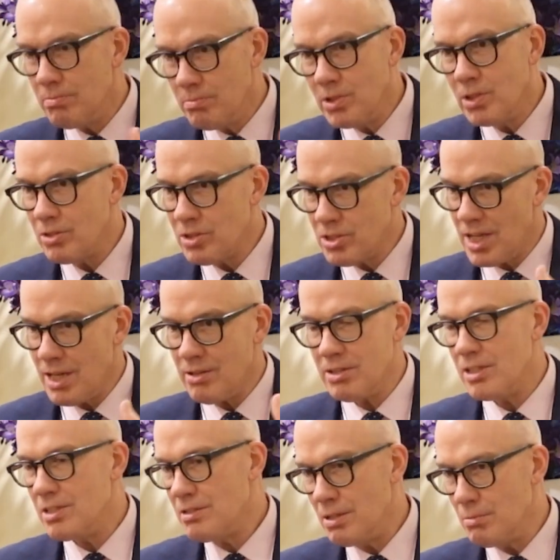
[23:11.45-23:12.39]
Your sound
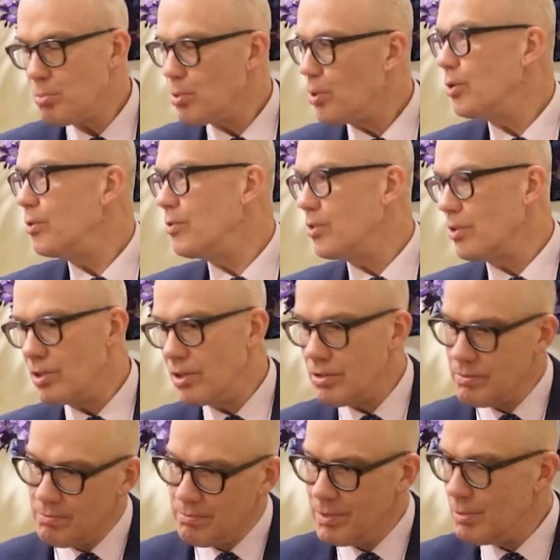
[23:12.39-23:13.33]
is improved, or
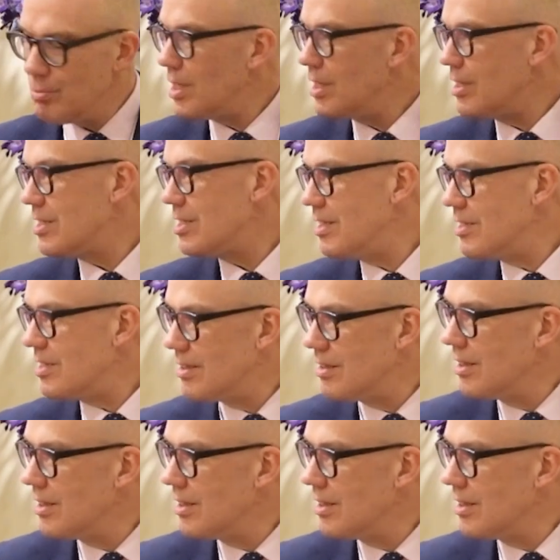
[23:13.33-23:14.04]
your ability to